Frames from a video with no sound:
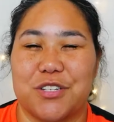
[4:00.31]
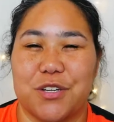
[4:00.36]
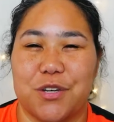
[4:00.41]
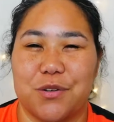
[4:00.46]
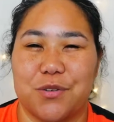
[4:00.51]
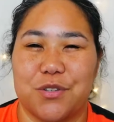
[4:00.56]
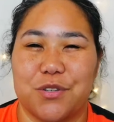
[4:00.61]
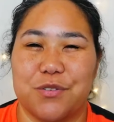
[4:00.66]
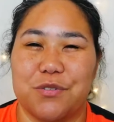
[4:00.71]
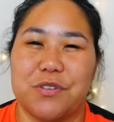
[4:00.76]

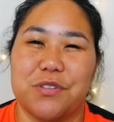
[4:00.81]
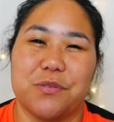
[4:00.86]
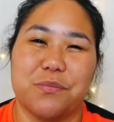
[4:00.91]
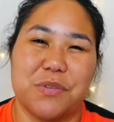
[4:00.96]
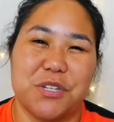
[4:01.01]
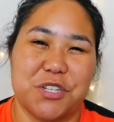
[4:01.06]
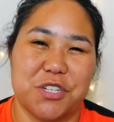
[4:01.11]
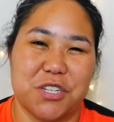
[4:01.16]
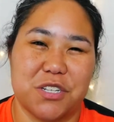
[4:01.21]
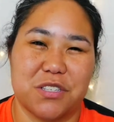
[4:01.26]
go to either
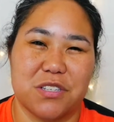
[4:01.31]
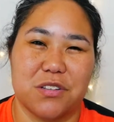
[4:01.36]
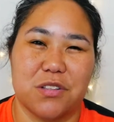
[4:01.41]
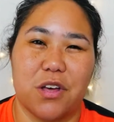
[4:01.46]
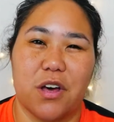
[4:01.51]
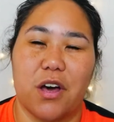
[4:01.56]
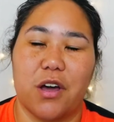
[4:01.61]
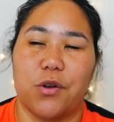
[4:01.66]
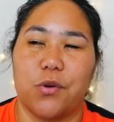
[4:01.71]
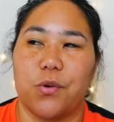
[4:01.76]
Missions a
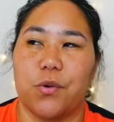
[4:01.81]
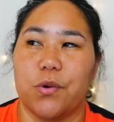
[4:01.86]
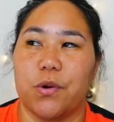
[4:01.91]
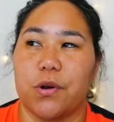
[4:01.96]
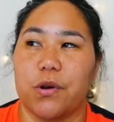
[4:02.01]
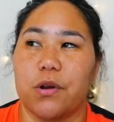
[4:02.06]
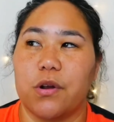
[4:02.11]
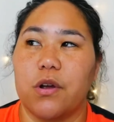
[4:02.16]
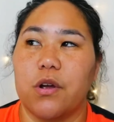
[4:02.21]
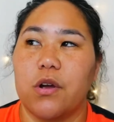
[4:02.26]
lot,
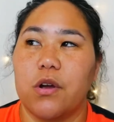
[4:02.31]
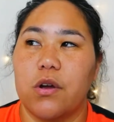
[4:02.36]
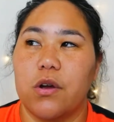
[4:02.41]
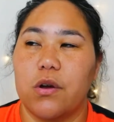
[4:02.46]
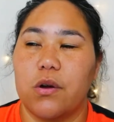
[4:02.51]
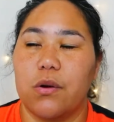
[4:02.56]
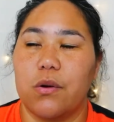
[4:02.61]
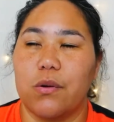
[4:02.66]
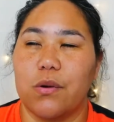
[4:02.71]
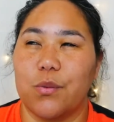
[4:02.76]
or
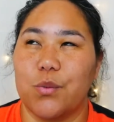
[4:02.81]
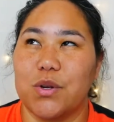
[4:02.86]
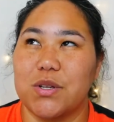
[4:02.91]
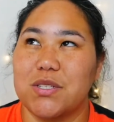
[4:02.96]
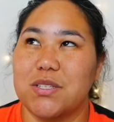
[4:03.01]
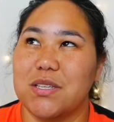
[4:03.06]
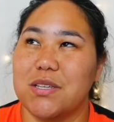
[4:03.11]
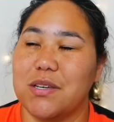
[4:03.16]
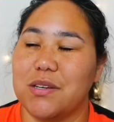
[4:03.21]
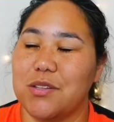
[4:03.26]

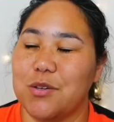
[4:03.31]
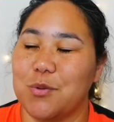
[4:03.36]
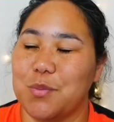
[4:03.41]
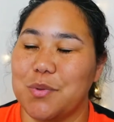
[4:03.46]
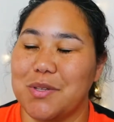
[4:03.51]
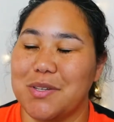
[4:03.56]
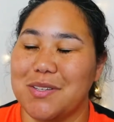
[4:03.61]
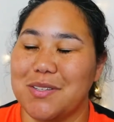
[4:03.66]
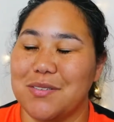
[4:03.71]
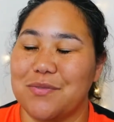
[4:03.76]
what's the other
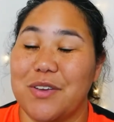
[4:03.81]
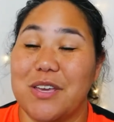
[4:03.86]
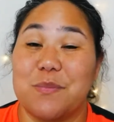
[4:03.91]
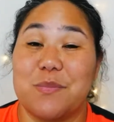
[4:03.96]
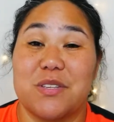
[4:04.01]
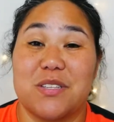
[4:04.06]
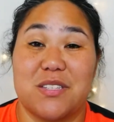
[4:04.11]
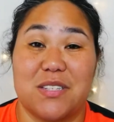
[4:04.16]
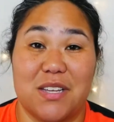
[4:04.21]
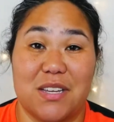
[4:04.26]
place?
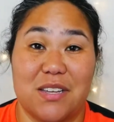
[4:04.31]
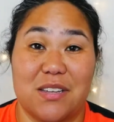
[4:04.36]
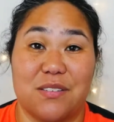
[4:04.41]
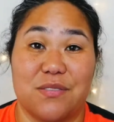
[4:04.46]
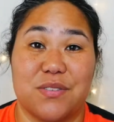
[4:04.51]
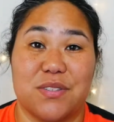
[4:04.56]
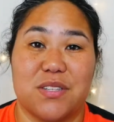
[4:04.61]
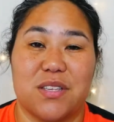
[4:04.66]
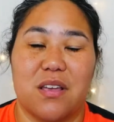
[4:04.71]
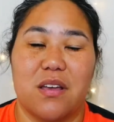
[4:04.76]
Famous
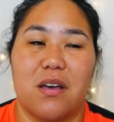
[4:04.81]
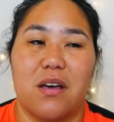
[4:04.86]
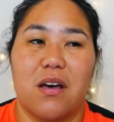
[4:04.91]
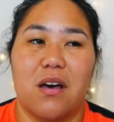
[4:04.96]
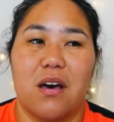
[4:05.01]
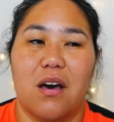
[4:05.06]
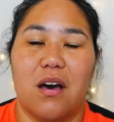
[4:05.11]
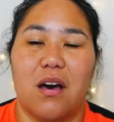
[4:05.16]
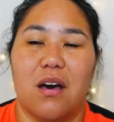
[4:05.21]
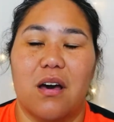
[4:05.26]
Dave's.
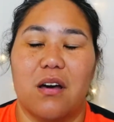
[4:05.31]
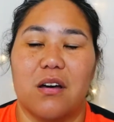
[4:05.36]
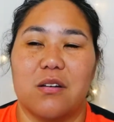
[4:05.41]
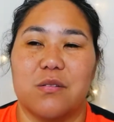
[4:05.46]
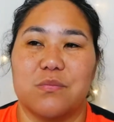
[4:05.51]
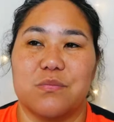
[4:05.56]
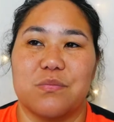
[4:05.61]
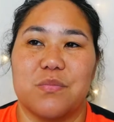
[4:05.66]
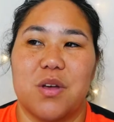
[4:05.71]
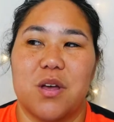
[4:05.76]

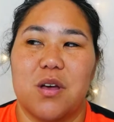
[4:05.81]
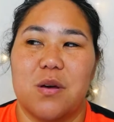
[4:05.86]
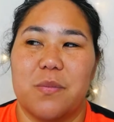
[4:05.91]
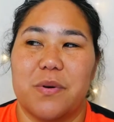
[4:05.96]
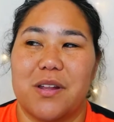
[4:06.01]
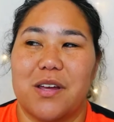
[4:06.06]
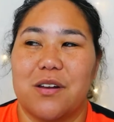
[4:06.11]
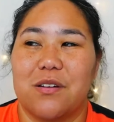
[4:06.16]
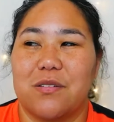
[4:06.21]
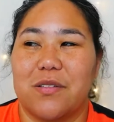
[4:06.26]

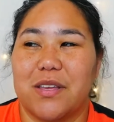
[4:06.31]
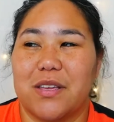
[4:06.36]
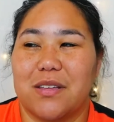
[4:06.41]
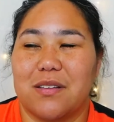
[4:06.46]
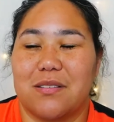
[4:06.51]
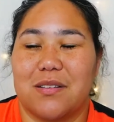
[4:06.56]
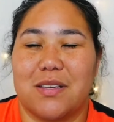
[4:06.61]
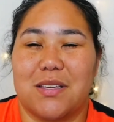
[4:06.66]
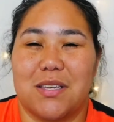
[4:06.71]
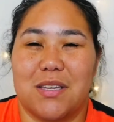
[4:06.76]
But I don't
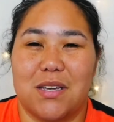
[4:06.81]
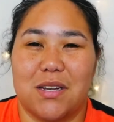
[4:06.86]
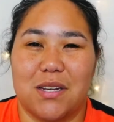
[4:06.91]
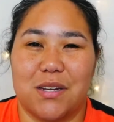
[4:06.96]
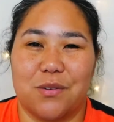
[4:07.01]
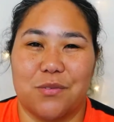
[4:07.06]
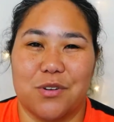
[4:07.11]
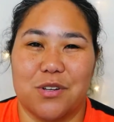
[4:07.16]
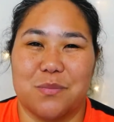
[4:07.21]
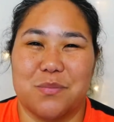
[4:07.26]
like
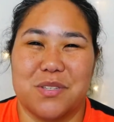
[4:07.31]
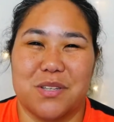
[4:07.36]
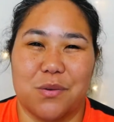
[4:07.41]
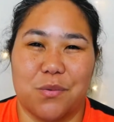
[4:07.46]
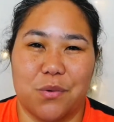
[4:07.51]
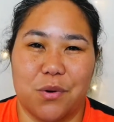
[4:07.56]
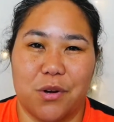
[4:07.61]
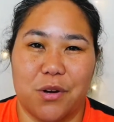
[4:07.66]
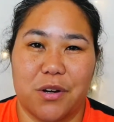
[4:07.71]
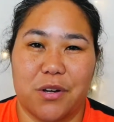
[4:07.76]
eating ribs
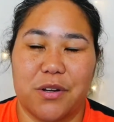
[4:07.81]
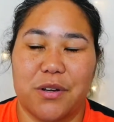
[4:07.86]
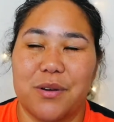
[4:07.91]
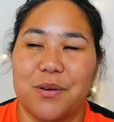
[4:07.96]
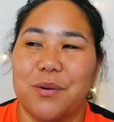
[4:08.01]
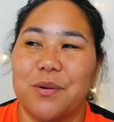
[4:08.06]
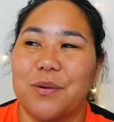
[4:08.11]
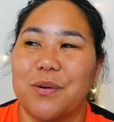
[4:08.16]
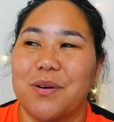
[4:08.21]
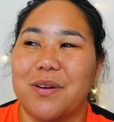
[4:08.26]
at work,
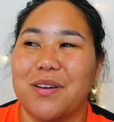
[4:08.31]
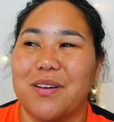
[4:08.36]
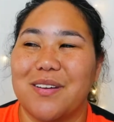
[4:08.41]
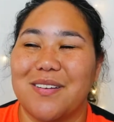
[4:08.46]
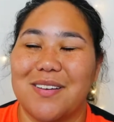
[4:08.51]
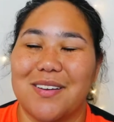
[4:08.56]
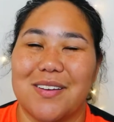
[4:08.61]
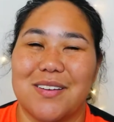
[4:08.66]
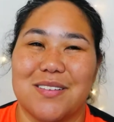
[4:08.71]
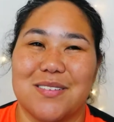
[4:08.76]

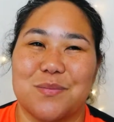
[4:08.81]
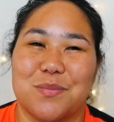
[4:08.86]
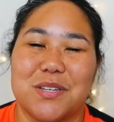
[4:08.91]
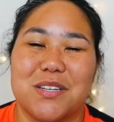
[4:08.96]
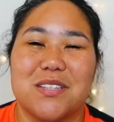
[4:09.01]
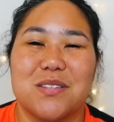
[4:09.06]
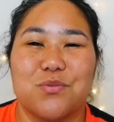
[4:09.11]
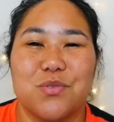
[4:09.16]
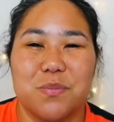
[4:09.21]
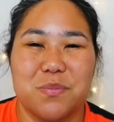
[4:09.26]
and
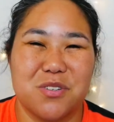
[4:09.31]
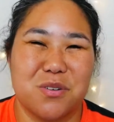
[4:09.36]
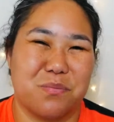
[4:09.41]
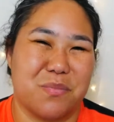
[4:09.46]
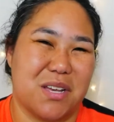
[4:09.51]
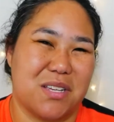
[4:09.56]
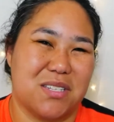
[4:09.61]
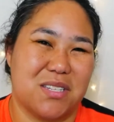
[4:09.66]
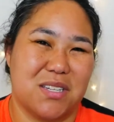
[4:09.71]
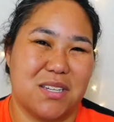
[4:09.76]
because ribs are
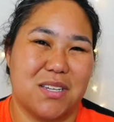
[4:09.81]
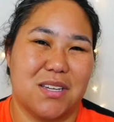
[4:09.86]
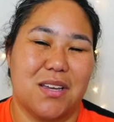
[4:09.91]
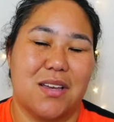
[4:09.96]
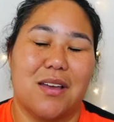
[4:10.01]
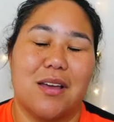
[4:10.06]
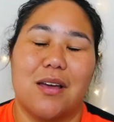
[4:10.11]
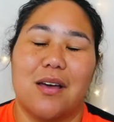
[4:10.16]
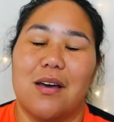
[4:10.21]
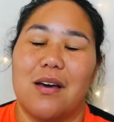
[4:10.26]
messy.
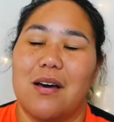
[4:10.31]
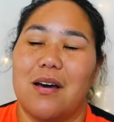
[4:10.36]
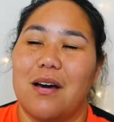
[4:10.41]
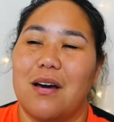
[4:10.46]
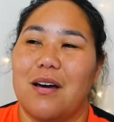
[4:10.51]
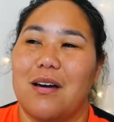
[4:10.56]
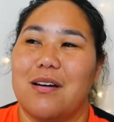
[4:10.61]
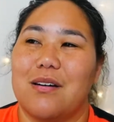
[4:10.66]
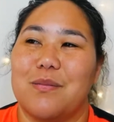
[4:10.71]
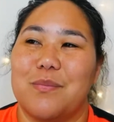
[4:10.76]

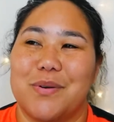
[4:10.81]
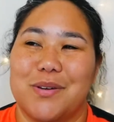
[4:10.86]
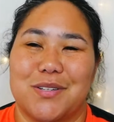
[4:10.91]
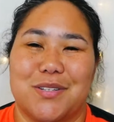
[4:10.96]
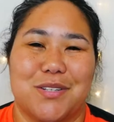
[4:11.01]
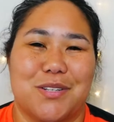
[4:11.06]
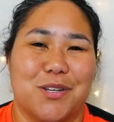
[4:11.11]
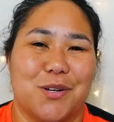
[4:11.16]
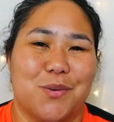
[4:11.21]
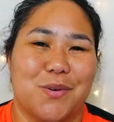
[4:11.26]

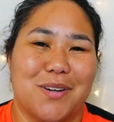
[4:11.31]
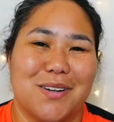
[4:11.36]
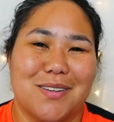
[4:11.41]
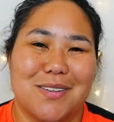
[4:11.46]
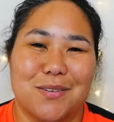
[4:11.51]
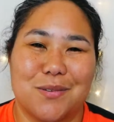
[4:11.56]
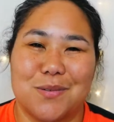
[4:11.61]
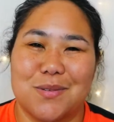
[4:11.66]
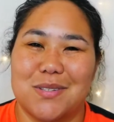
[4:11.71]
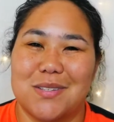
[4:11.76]
But you know
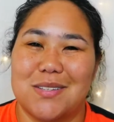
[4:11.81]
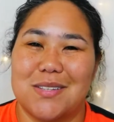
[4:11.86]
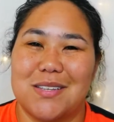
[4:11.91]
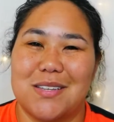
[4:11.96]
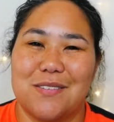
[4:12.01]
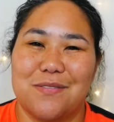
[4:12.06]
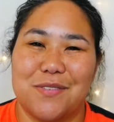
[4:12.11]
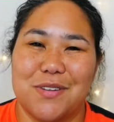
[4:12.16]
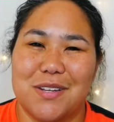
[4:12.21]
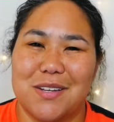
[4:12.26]
what? It was
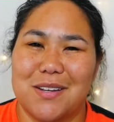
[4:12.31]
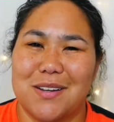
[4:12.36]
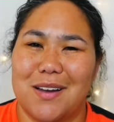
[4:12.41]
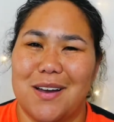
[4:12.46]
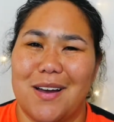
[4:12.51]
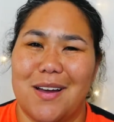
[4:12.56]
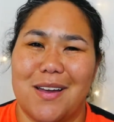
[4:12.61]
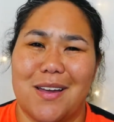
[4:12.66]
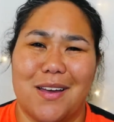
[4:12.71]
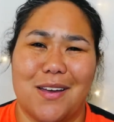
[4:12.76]
evening.
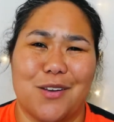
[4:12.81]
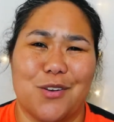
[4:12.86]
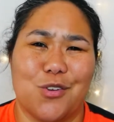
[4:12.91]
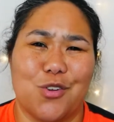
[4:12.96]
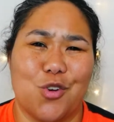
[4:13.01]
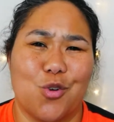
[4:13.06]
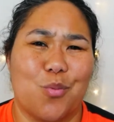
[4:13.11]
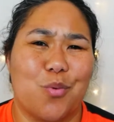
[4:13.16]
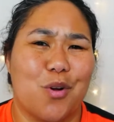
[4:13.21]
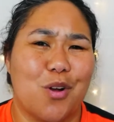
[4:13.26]
I had
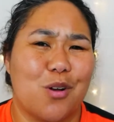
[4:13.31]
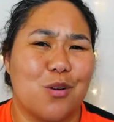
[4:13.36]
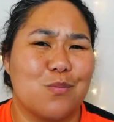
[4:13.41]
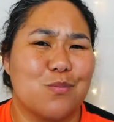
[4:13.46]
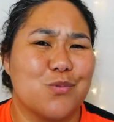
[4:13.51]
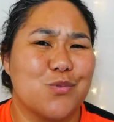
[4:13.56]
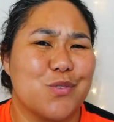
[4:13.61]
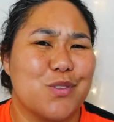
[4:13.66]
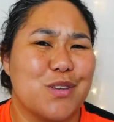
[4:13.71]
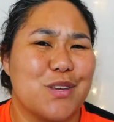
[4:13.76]
no
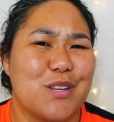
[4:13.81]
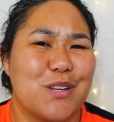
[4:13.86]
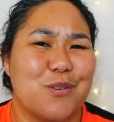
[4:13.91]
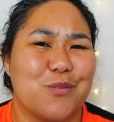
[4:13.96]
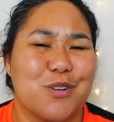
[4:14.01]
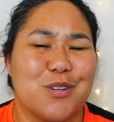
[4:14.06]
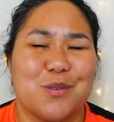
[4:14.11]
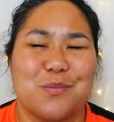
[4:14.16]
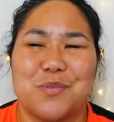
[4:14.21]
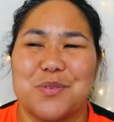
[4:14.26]
problems with eating
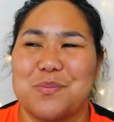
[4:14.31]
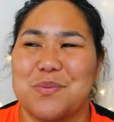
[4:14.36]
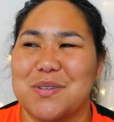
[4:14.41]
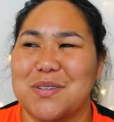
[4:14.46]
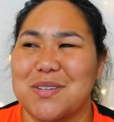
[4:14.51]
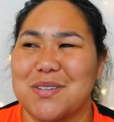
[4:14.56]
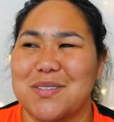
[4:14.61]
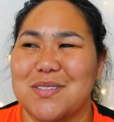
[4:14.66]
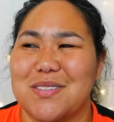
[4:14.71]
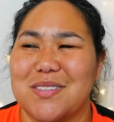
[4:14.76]
ribs
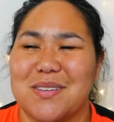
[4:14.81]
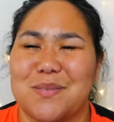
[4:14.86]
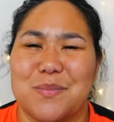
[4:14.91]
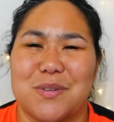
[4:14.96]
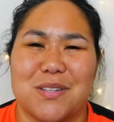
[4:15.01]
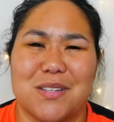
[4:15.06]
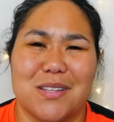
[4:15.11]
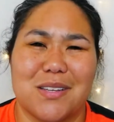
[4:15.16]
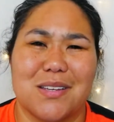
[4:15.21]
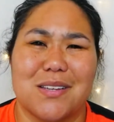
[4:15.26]
because, I
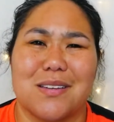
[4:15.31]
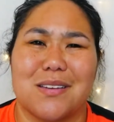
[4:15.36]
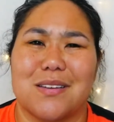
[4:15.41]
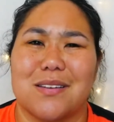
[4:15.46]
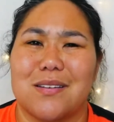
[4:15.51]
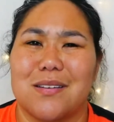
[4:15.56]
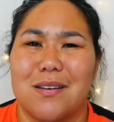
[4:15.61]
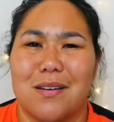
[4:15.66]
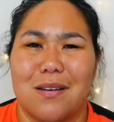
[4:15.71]
mean, like,